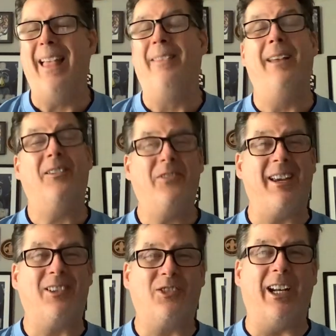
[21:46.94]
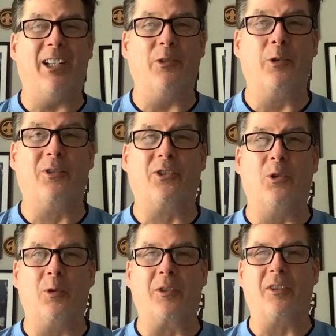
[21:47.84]
Not saying Chattanooga's
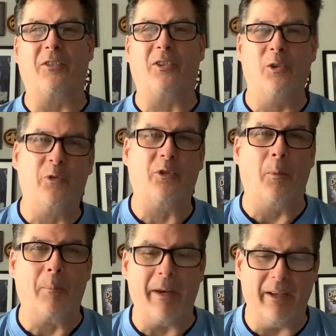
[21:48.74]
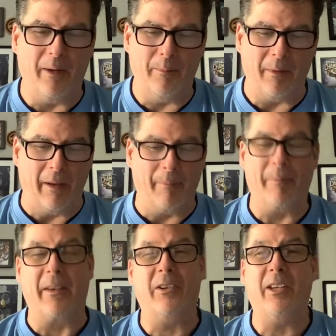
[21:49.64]
going to Tuscaloosa and beat them, but
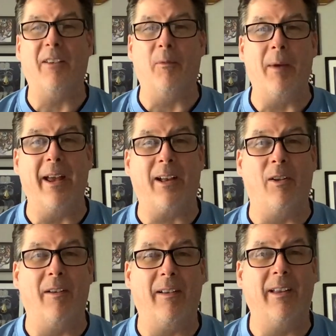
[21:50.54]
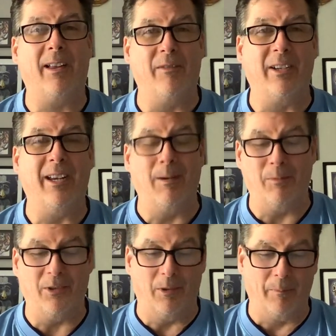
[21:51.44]
they could give them a heck of a game.
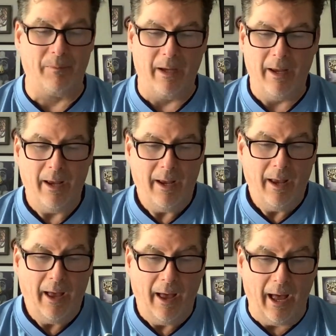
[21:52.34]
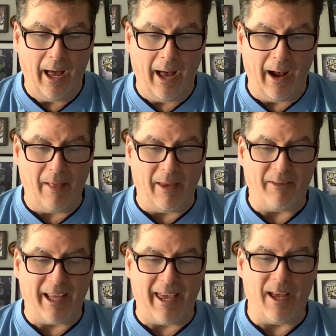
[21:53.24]
So,
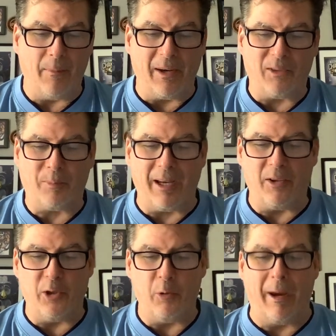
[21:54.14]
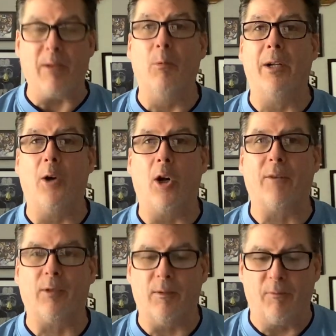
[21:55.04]
11 a.m. ESPNU, 8-1
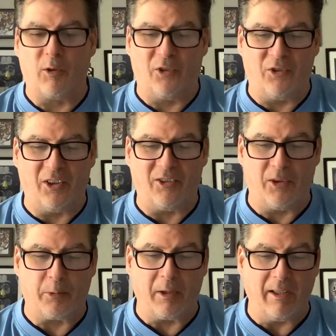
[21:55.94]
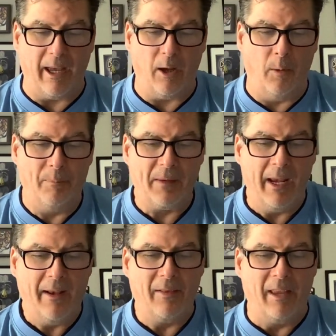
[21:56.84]
Harvard versus 6-3 Yale.
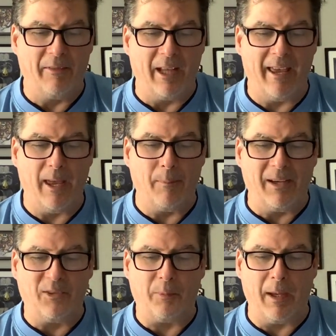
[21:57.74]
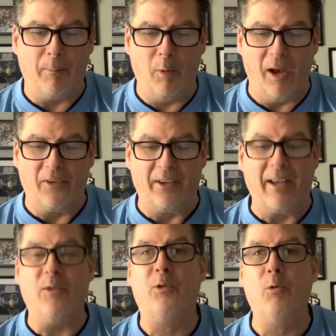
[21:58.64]
11 a.m. ESPN Plus,
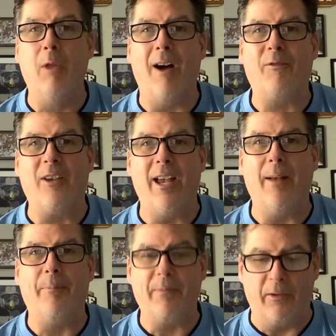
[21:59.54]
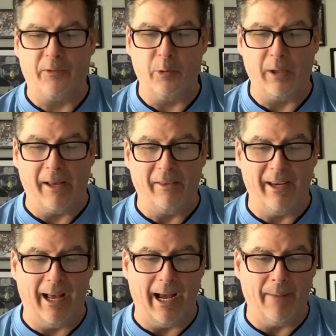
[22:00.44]
8-2 Lafayette at 2-8
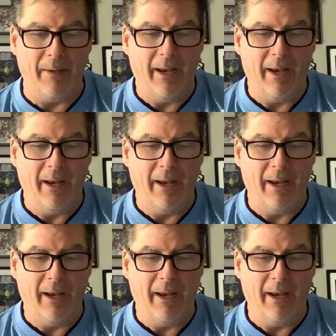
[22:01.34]
Lehigh.